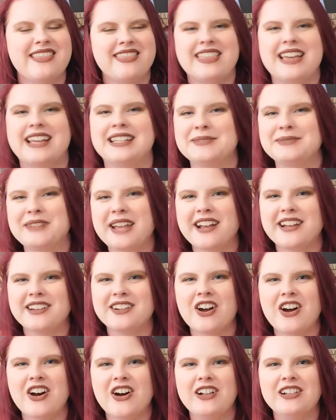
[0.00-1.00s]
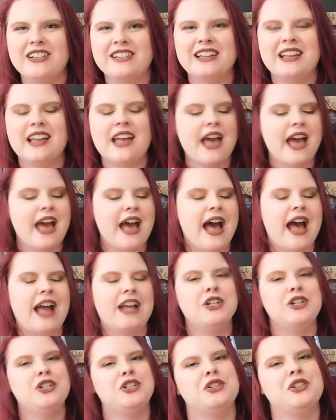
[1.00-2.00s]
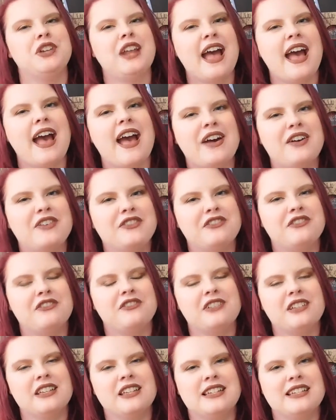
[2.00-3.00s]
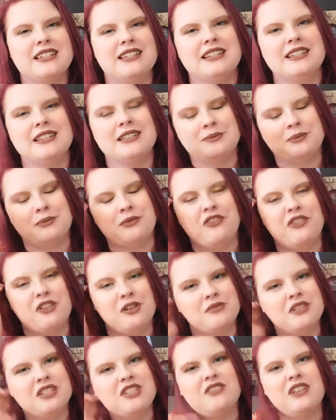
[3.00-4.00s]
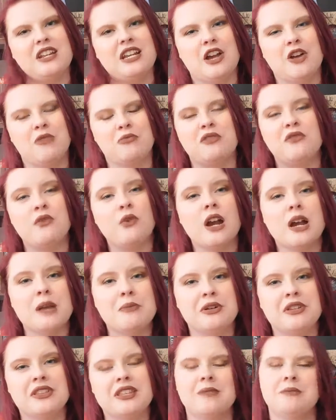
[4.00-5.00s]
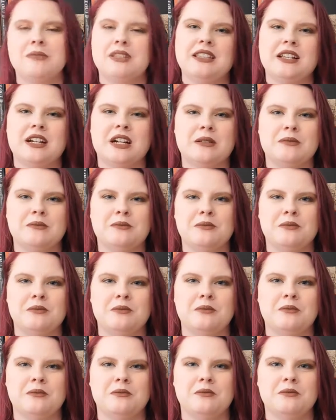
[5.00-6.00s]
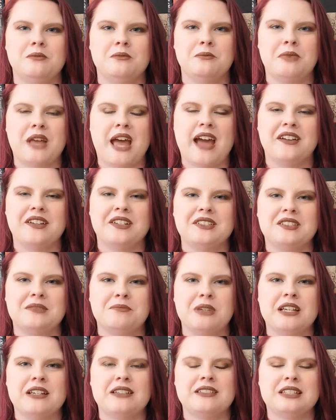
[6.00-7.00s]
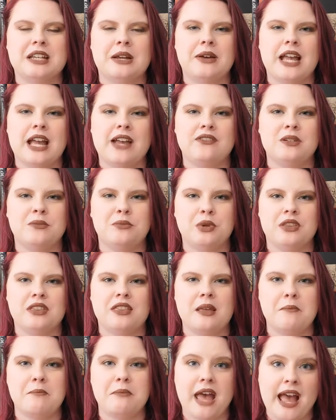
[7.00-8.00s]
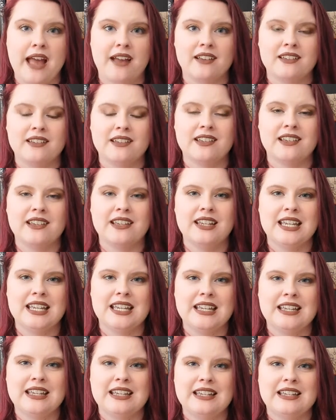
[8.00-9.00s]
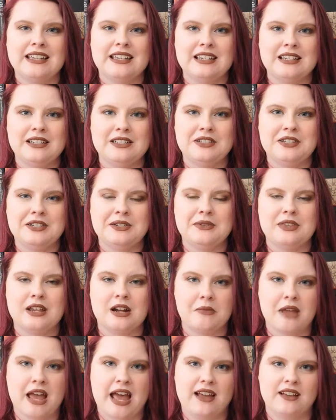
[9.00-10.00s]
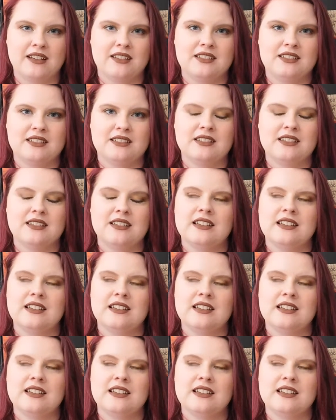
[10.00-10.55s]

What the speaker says: That's my unhaul. I should have filmed this video before I put them in their bags because now I have to put them back into their bags.